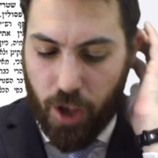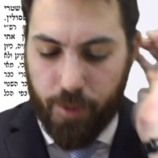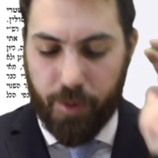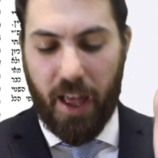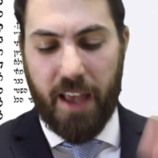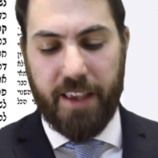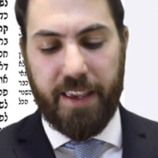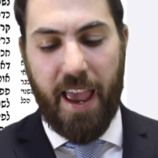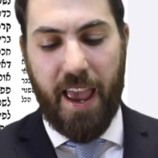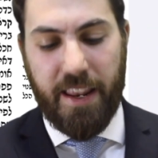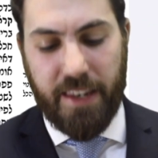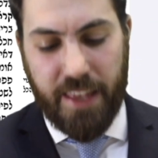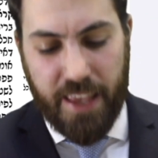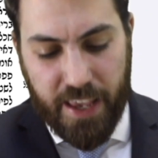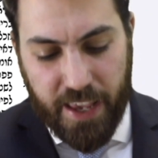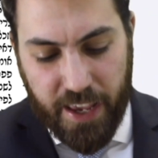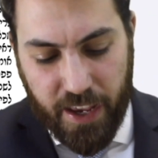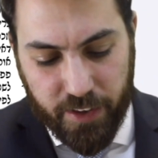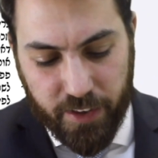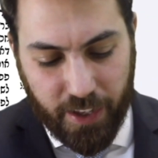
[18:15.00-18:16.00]

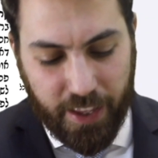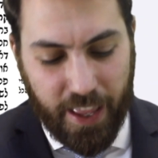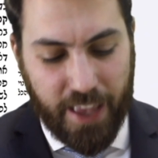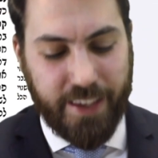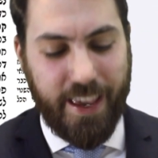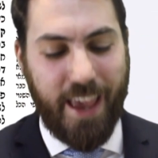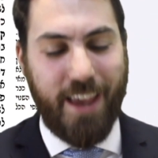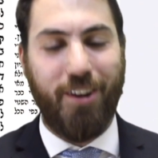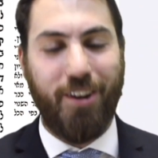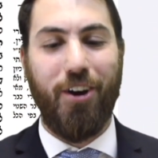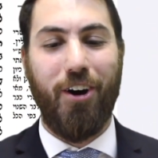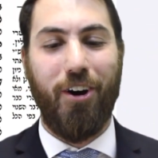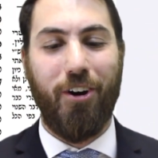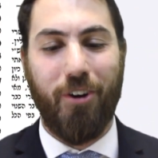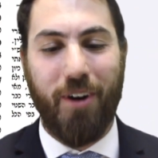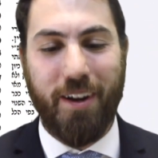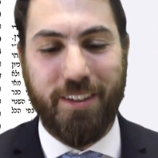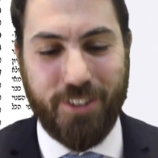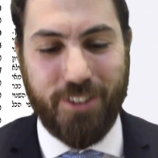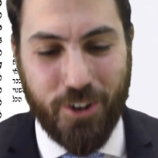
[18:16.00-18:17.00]
Chageni,
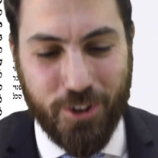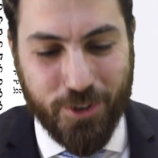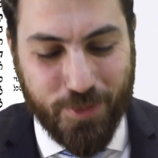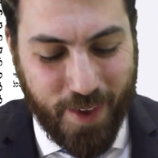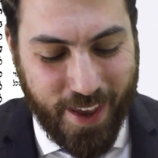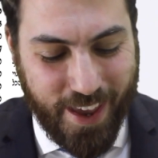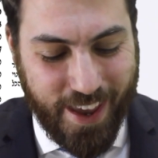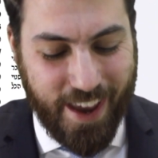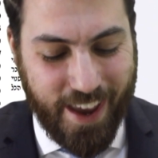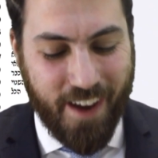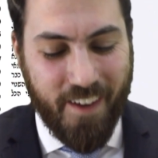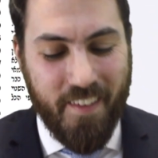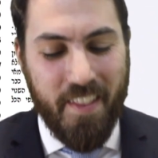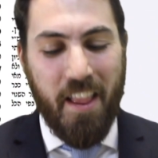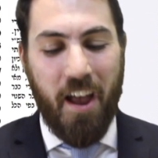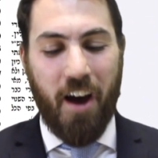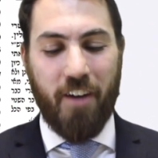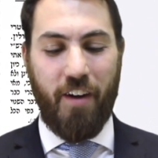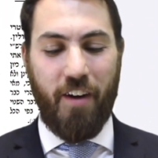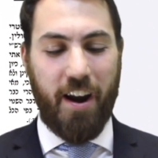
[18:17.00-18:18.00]
Chagenu, excuse me,
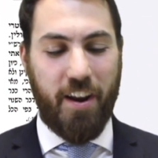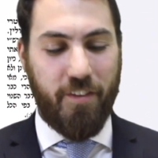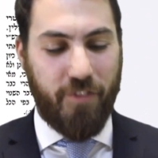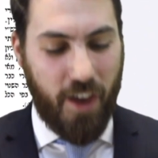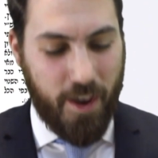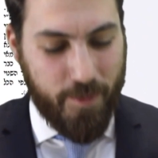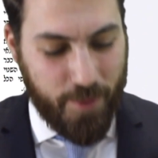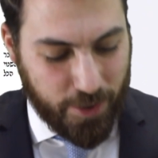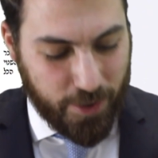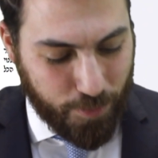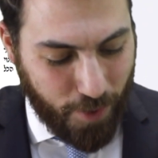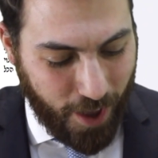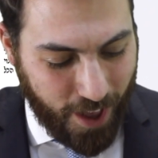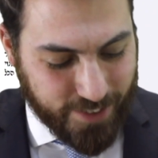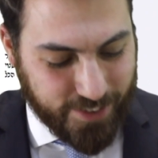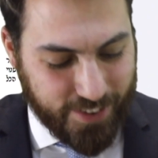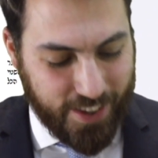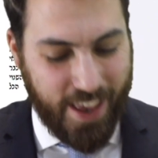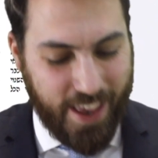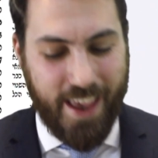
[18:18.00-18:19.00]
a very famous
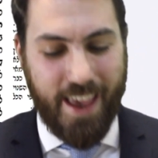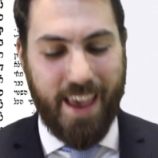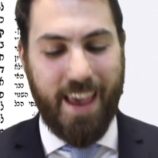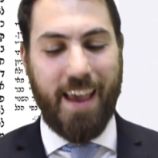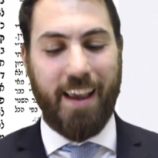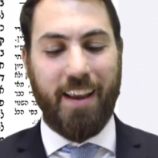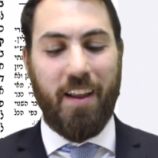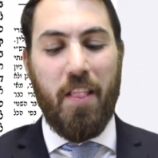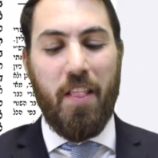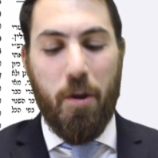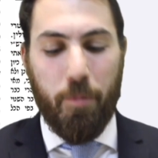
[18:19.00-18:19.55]
pasuk.